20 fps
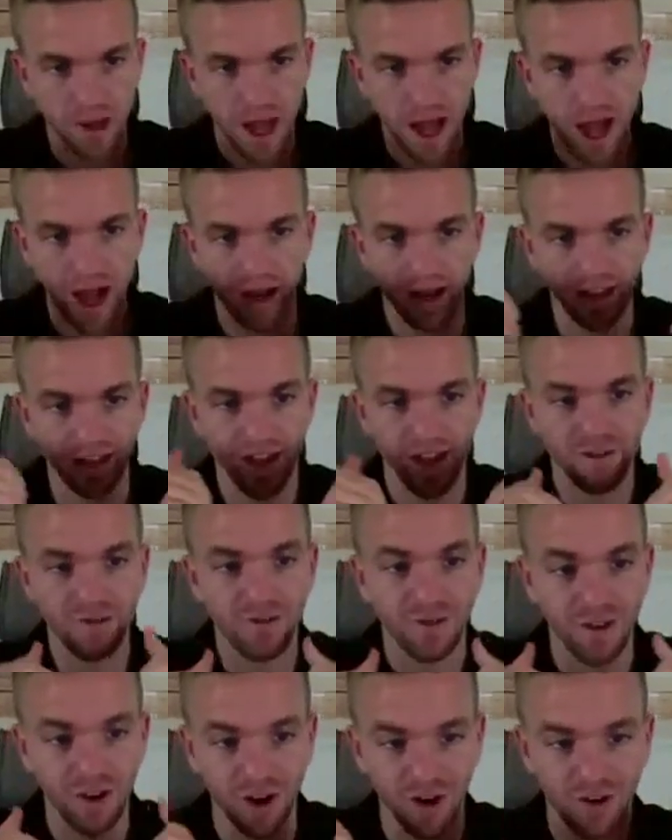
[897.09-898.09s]
Pack that
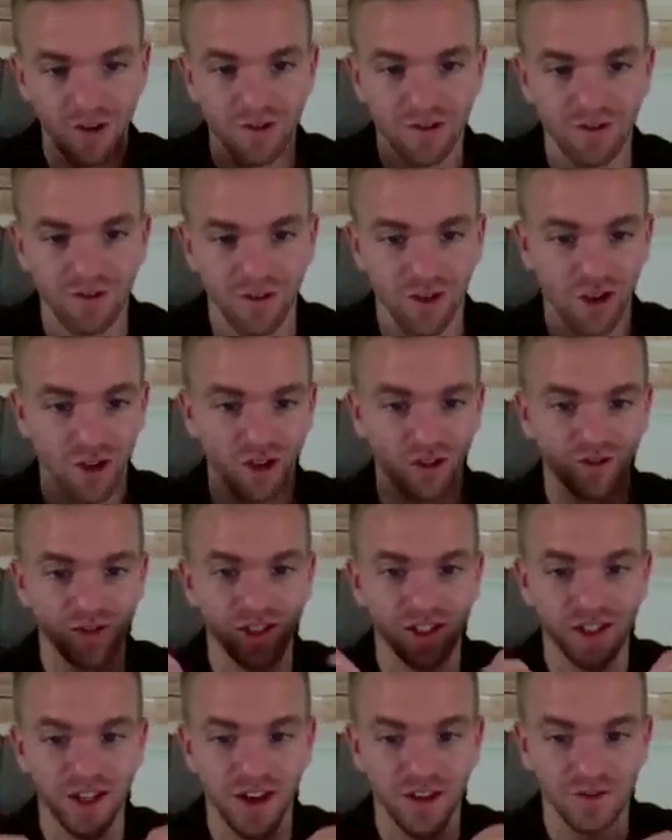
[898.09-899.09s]
funnel full of
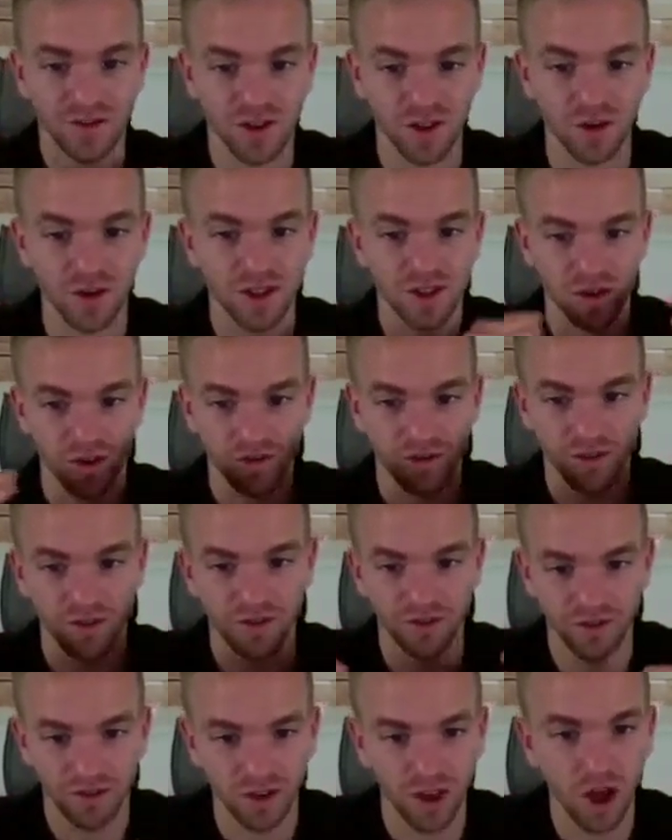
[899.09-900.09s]
stuff so it's
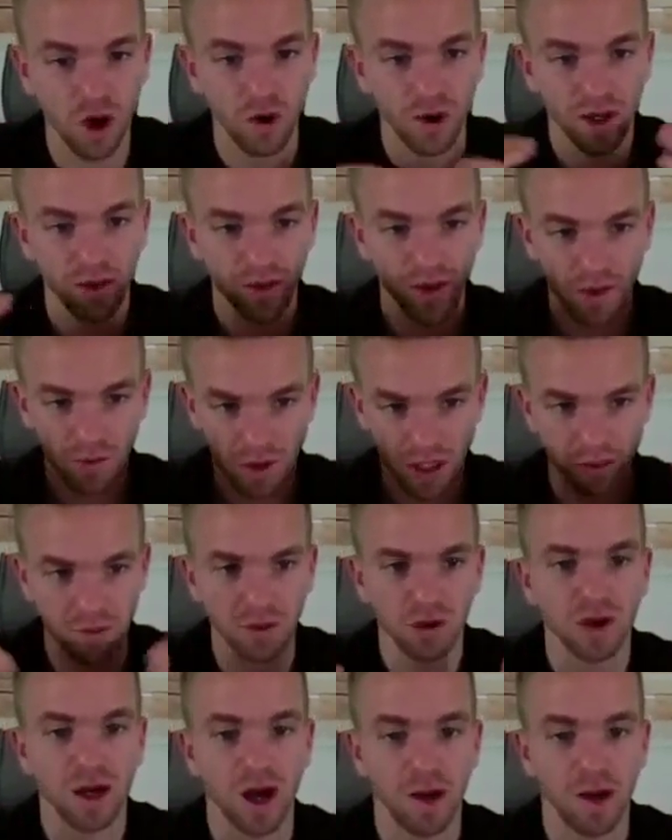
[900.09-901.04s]
overflowing with people